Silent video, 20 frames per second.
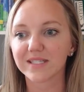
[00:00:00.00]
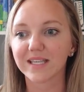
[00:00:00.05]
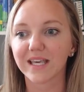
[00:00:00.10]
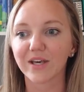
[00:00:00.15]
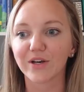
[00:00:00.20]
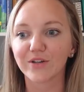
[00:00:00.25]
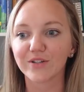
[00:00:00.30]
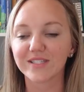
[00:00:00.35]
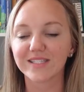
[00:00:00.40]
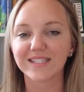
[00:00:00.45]

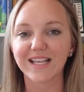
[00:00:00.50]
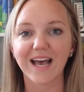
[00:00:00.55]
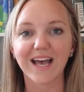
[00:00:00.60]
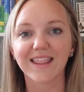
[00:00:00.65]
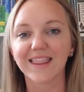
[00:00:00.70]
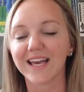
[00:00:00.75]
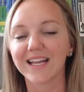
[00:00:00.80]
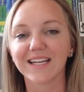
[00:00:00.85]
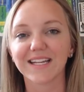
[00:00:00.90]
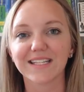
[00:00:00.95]
skill
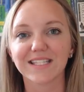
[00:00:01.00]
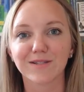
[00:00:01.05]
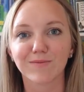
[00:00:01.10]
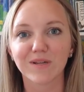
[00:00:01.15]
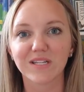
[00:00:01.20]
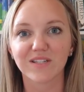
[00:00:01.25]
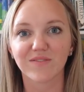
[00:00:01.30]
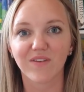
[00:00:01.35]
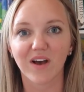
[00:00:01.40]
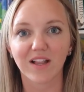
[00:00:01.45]
set that needs to
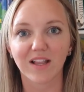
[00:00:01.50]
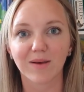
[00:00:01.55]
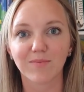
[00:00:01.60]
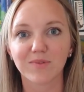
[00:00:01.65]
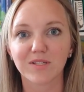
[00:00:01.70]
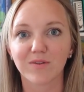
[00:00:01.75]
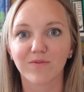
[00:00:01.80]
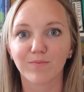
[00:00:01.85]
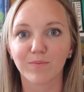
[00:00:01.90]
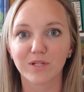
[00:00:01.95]
be
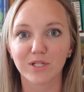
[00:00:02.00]
developed